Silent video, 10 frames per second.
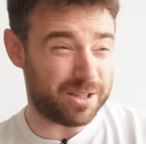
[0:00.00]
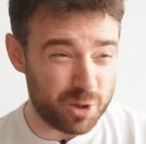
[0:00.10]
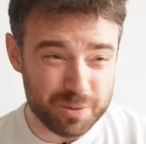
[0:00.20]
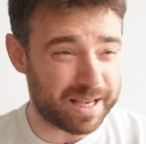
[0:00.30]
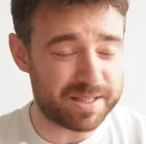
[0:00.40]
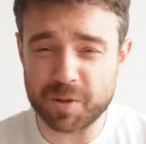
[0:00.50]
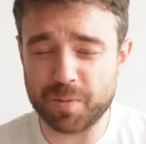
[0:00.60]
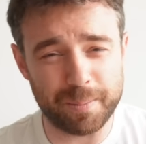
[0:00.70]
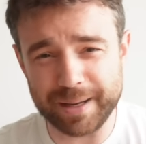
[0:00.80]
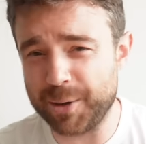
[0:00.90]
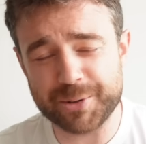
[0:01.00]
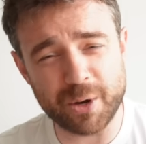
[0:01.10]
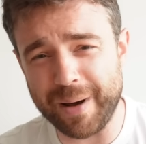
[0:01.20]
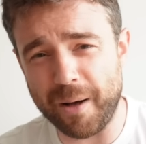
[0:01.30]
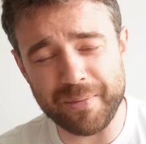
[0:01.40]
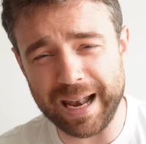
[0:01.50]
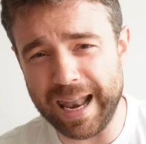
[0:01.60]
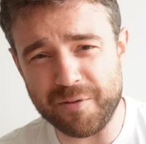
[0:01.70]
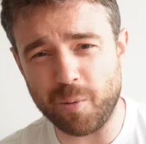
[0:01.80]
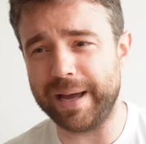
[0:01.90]
Nunez is probably also out on that
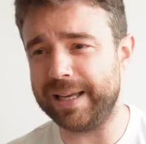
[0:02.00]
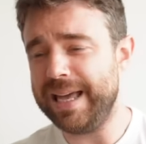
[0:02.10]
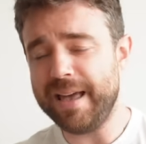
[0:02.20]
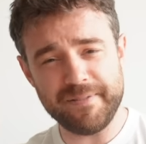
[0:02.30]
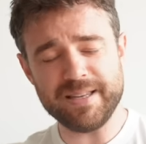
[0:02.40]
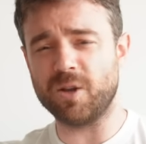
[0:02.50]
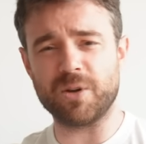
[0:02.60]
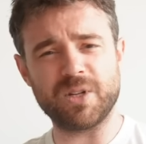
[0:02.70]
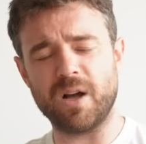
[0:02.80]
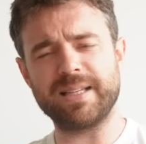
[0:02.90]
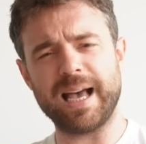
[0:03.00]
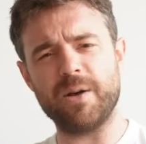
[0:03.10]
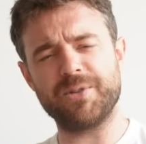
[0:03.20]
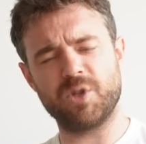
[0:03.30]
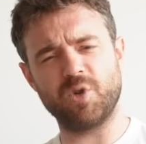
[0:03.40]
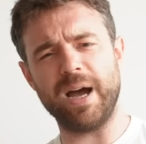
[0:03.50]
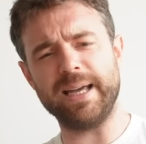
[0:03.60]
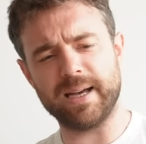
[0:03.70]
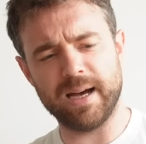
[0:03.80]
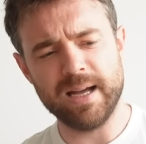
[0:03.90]
left wing if he's not starting out as a
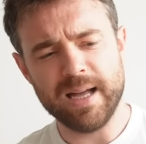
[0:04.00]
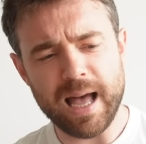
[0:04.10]
striker.